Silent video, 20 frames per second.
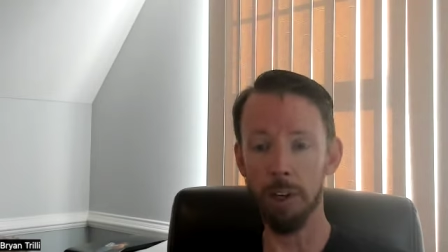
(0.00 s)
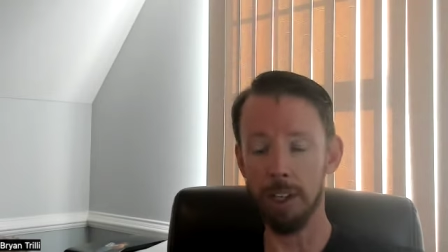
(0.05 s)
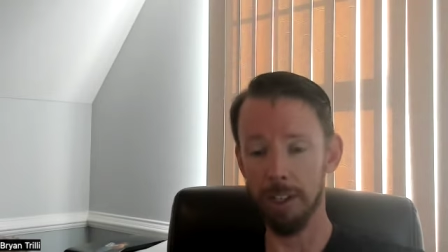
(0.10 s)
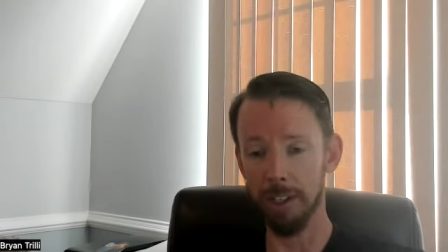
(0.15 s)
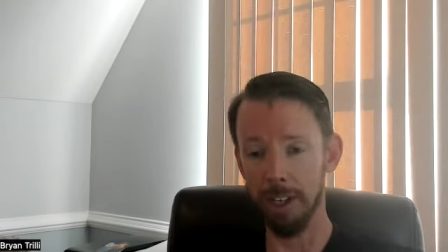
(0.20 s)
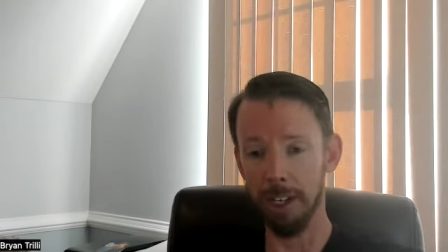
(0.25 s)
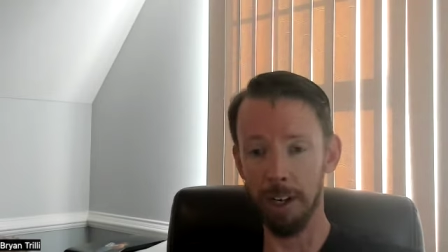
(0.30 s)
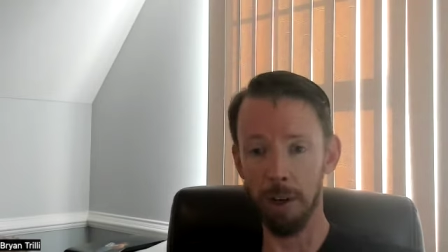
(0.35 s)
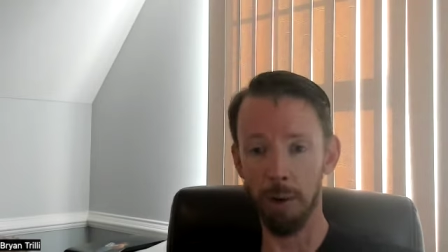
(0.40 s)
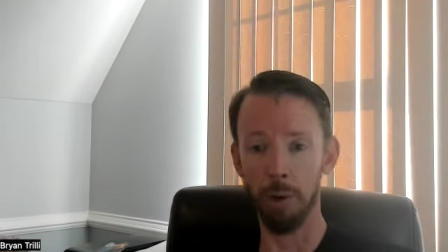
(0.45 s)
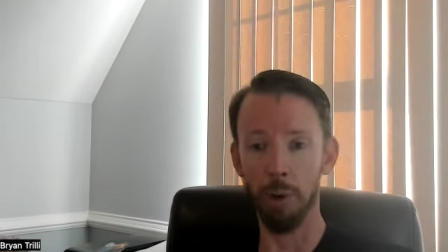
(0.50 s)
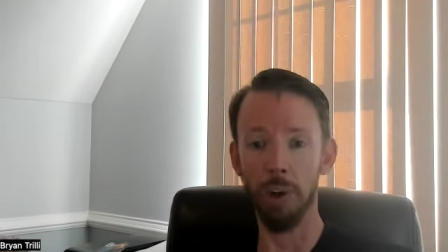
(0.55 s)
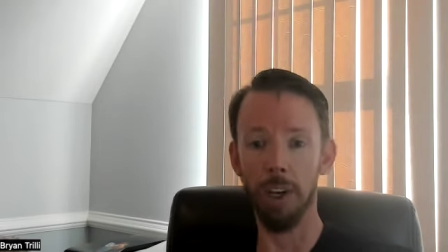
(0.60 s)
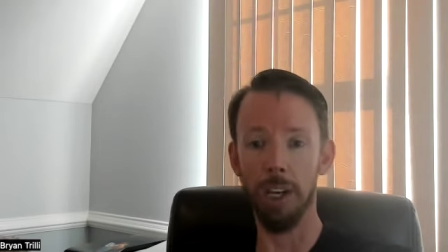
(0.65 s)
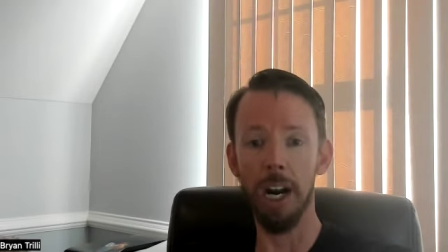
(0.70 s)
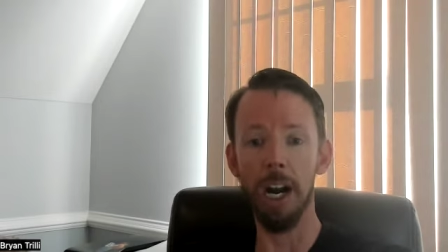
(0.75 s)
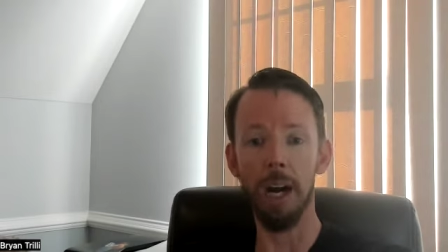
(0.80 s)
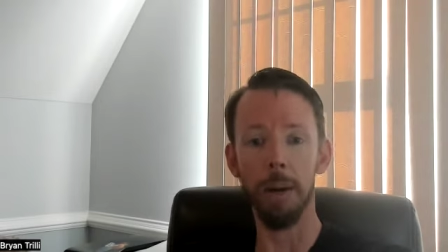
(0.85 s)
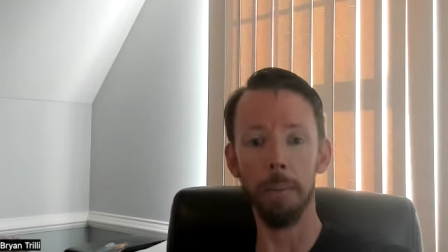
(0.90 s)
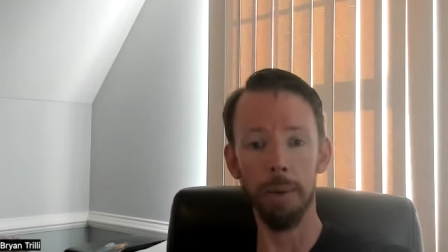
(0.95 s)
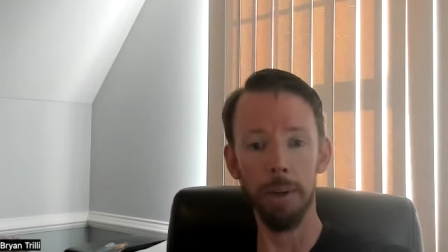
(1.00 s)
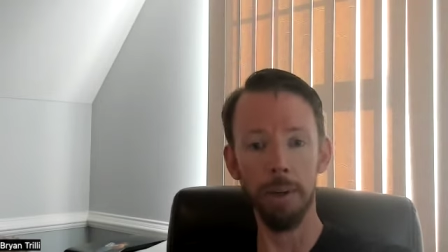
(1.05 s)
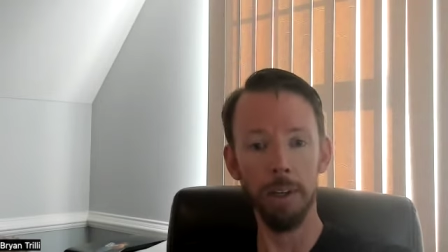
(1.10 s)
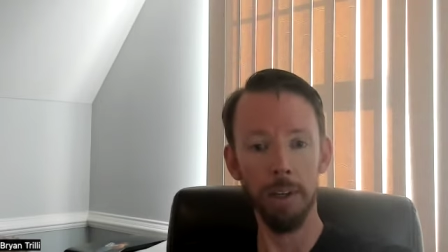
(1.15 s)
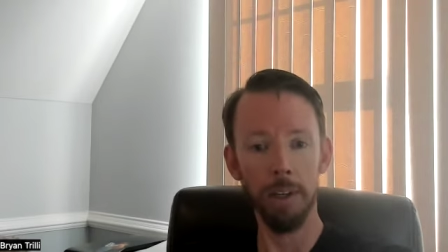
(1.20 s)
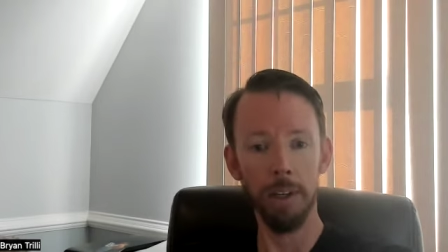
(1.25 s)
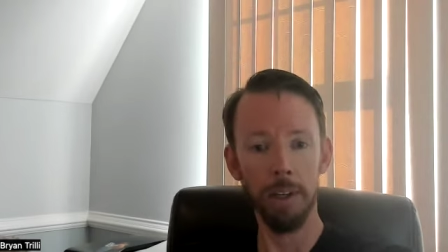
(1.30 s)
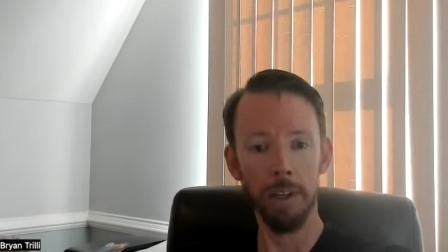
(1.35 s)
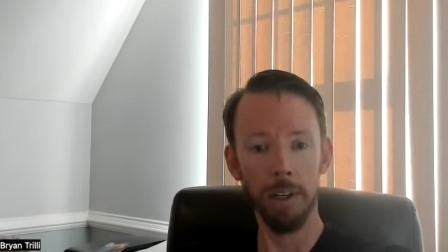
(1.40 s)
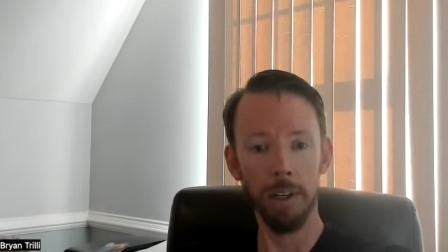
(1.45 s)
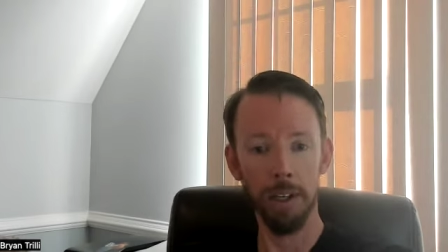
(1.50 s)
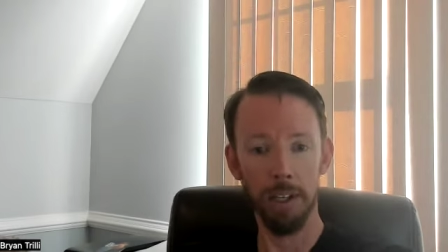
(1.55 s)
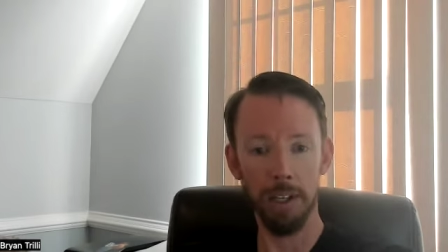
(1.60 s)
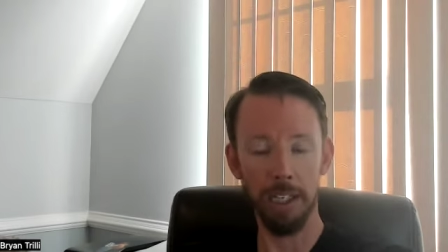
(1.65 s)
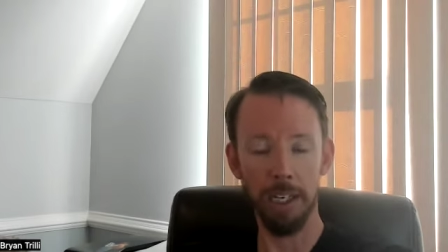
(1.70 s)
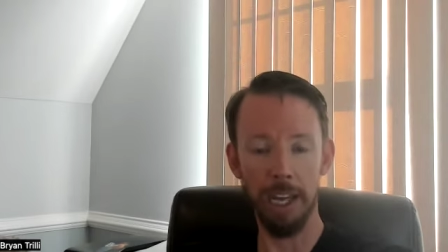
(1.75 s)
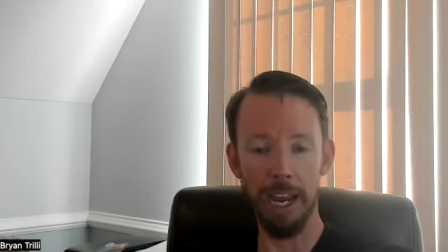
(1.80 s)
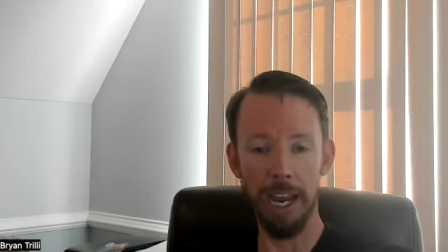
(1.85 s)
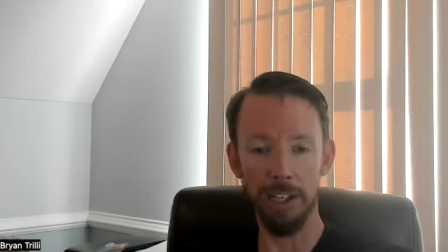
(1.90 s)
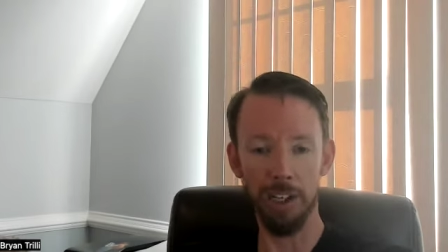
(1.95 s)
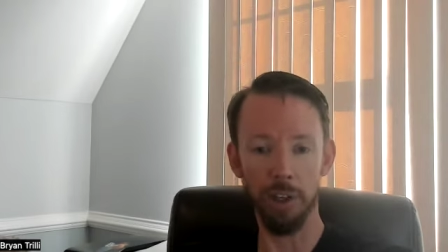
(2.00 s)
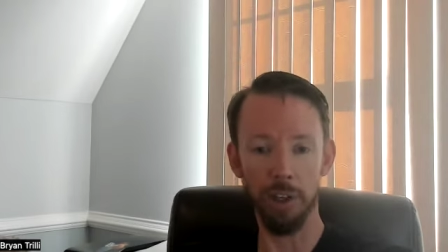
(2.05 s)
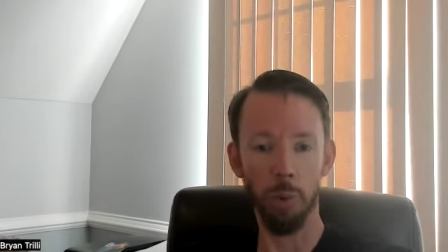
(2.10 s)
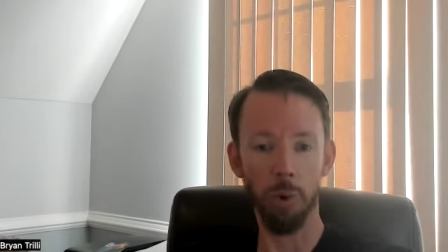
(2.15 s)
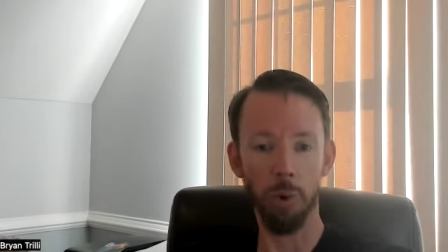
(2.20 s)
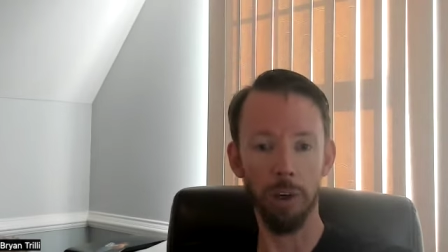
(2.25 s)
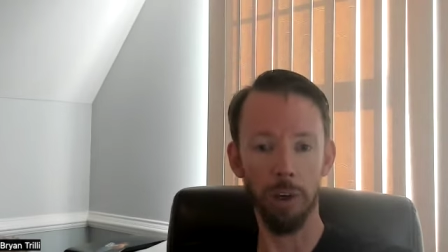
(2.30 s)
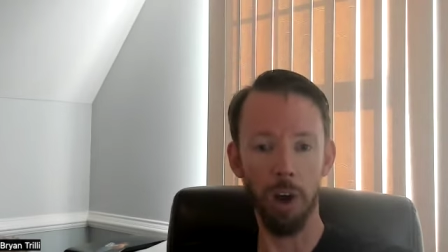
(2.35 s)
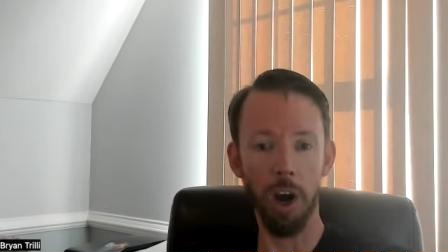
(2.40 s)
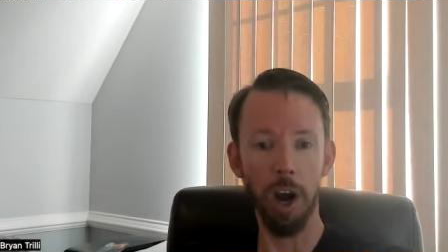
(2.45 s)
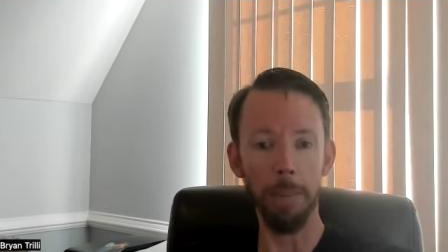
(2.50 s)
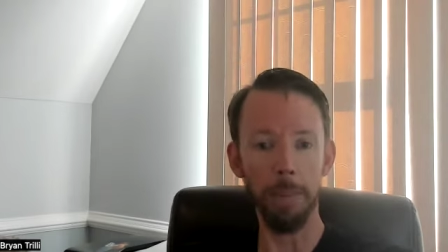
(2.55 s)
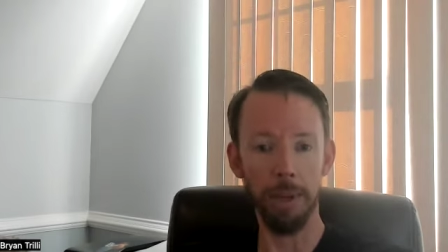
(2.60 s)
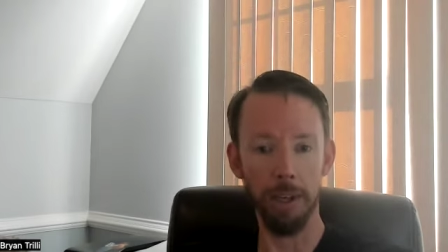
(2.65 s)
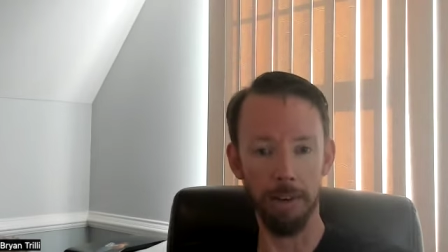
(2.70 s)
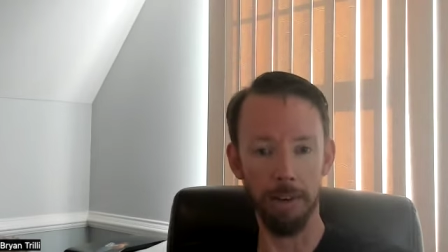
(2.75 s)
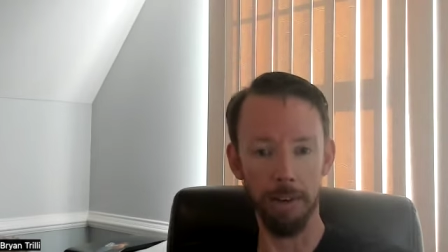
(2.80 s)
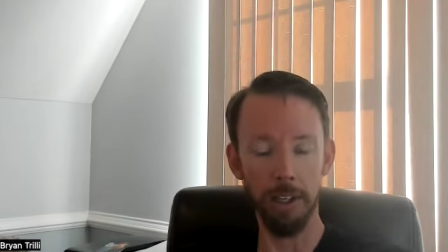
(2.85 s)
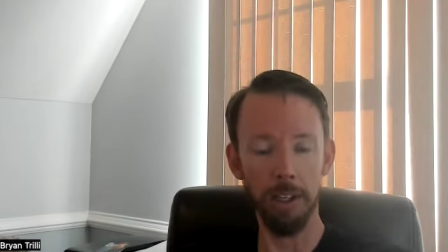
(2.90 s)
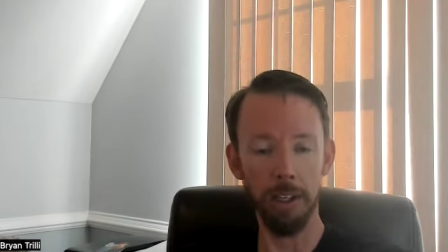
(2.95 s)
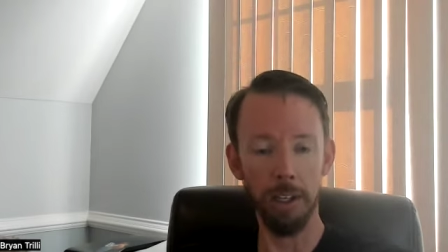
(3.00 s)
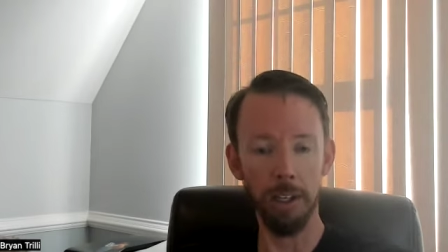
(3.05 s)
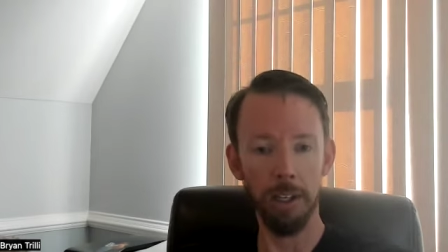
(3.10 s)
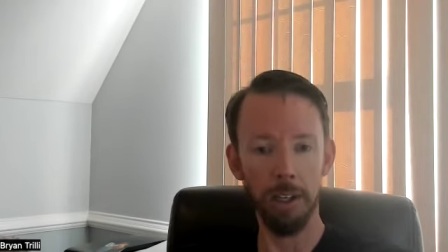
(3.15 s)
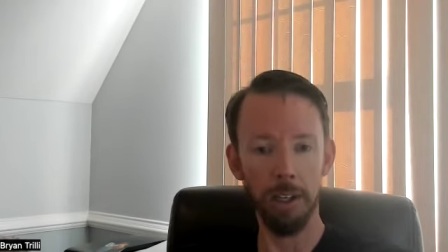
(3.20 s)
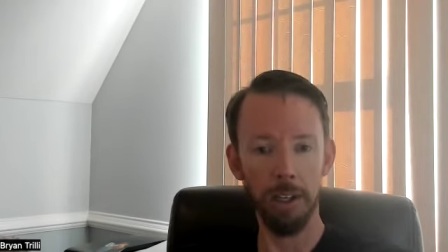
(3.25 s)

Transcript: He's going to go look it up because he has his one copy of it.